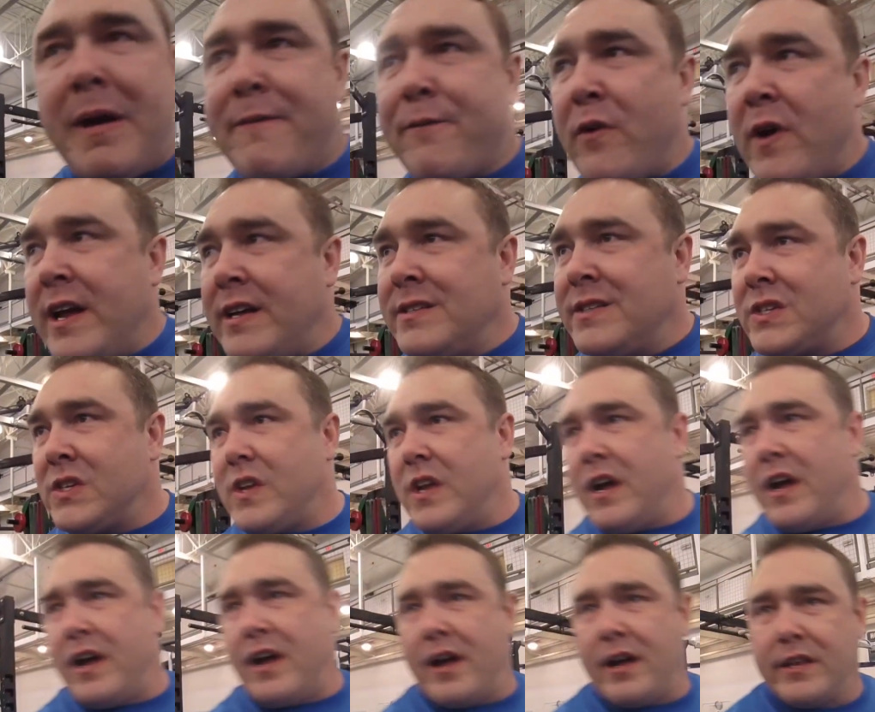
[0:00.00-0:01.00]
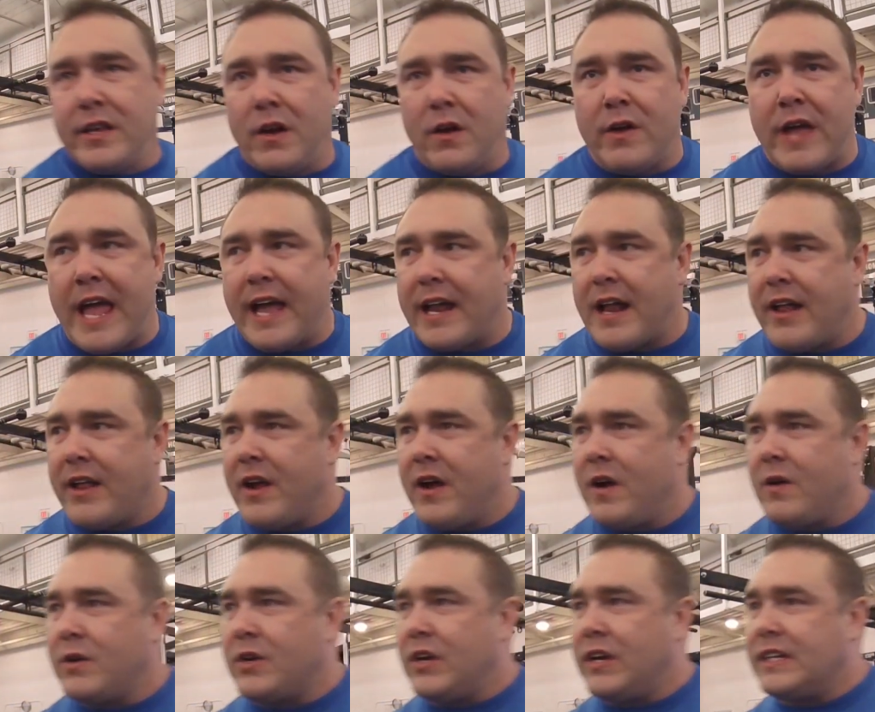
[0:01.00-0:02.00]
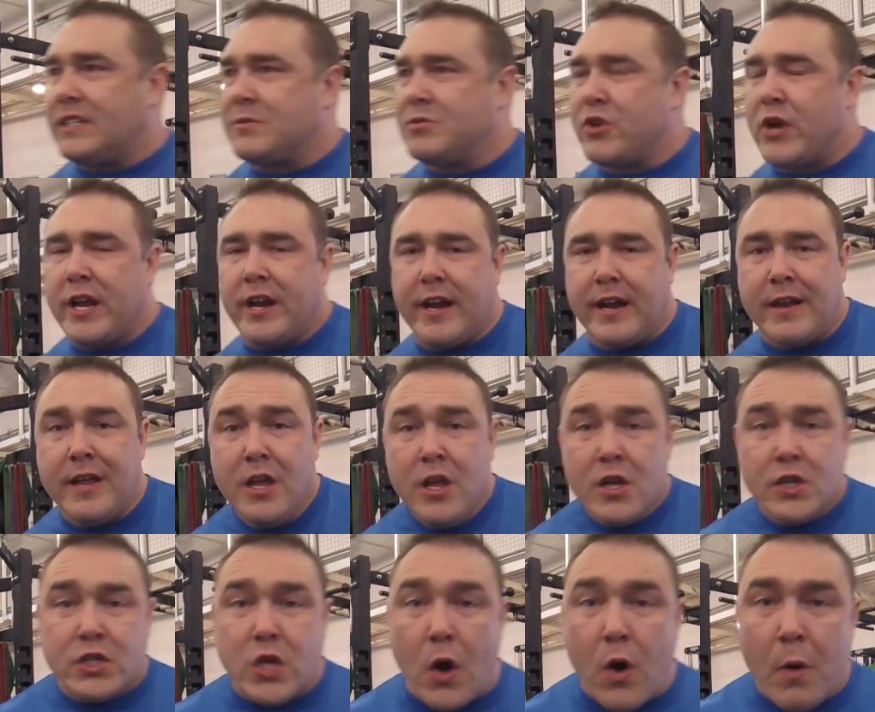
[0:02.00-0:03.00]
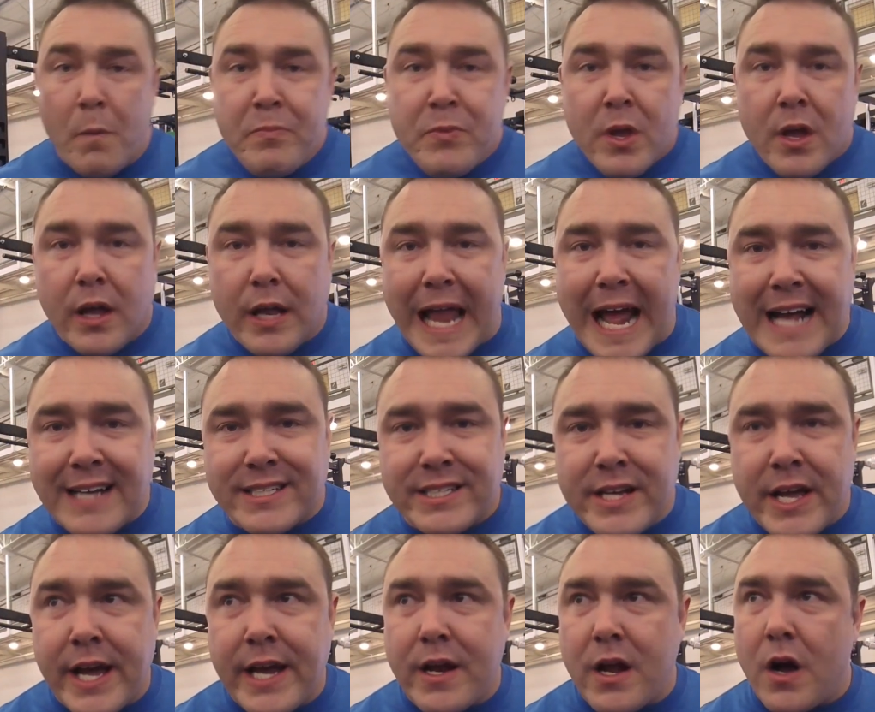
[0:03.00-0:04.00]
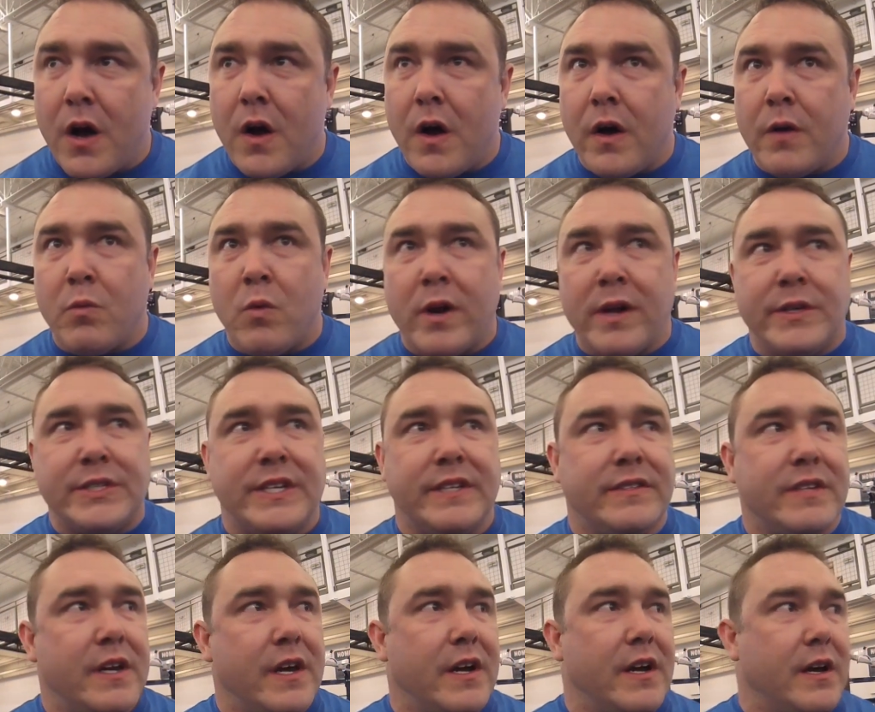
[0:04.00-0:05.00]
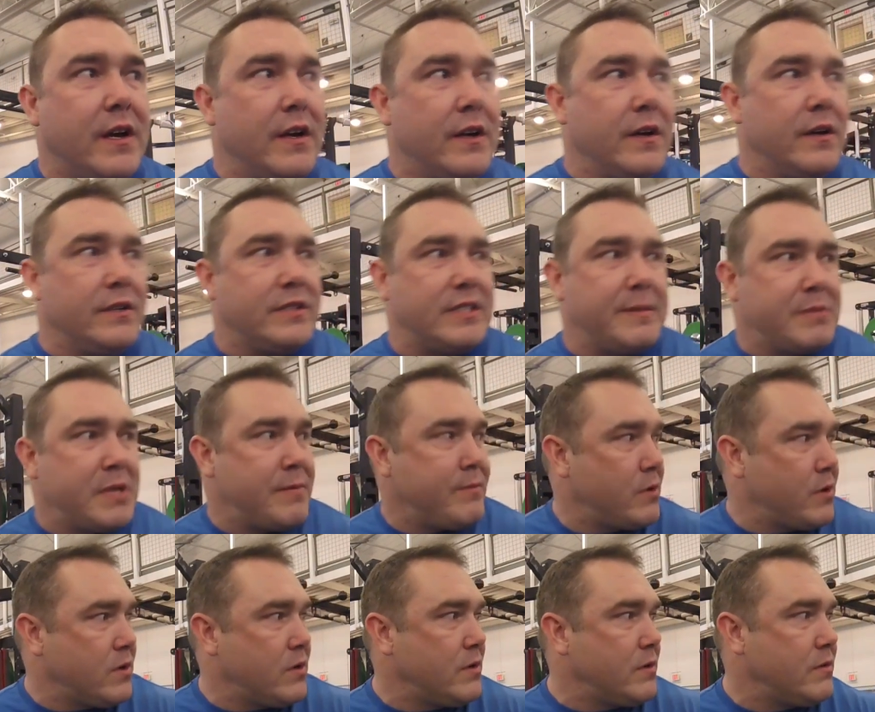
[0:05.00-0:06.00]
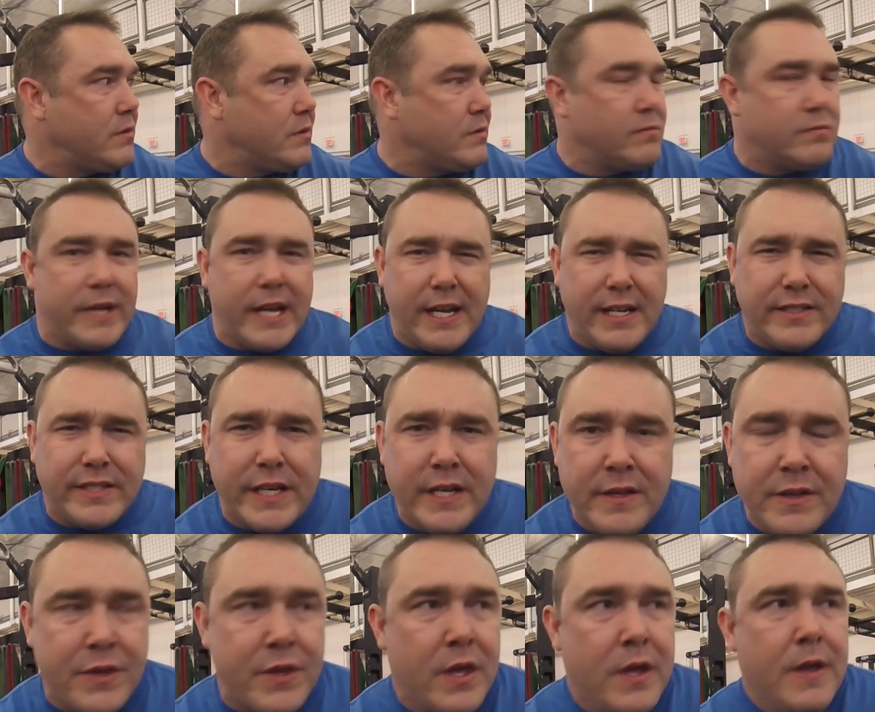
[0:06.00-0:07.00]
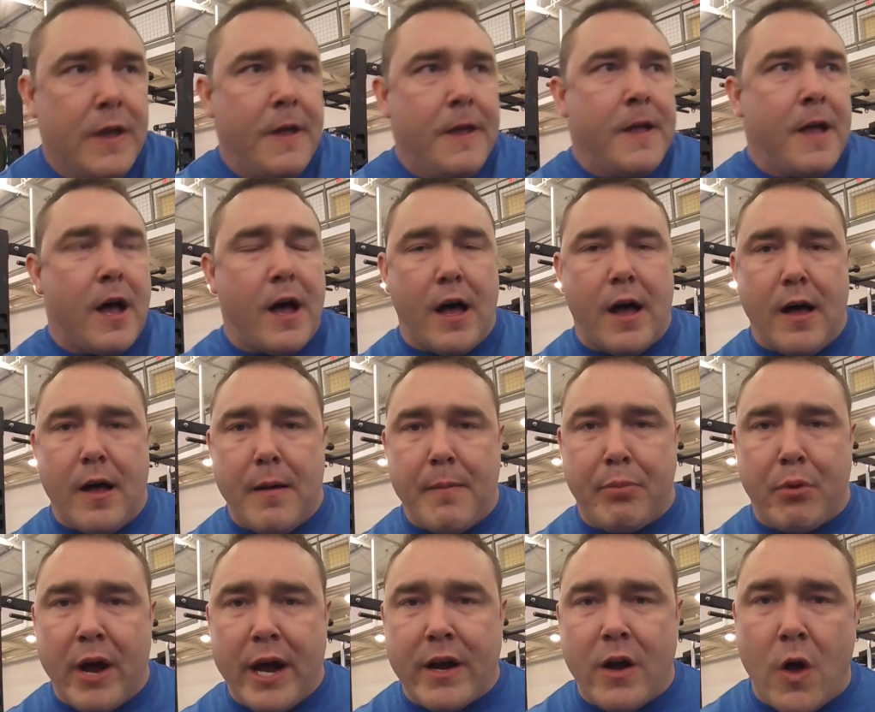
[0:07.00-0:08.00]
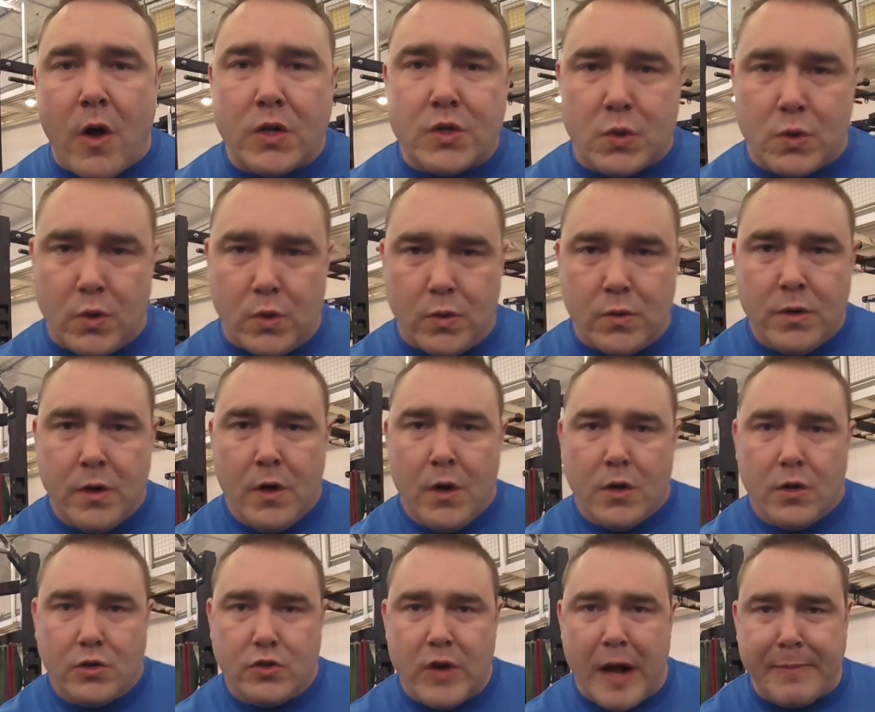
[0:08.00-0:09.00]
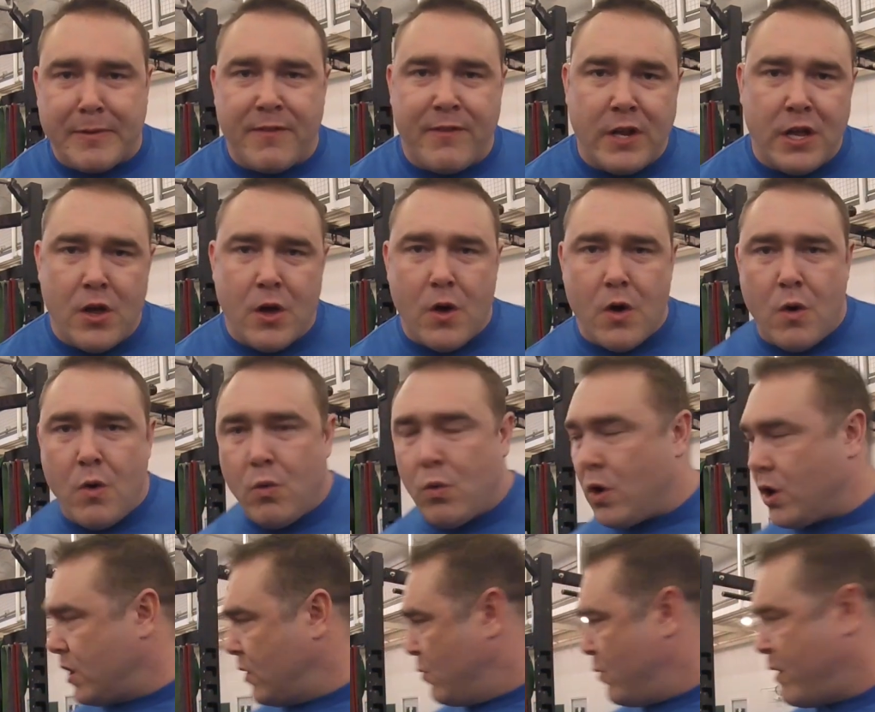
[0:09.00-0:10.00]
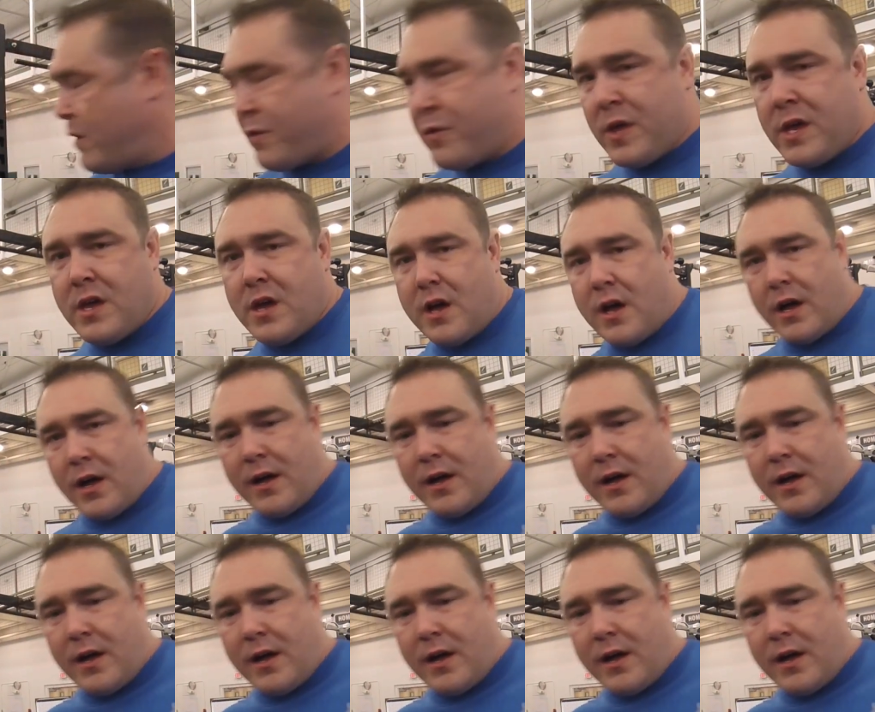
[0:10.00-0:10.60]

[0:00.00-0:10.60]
my friends, you know, hanging out here. We're gonna get some training in. So last night on, what was it, September 18th, Brian Alsruhe dropped a video working with the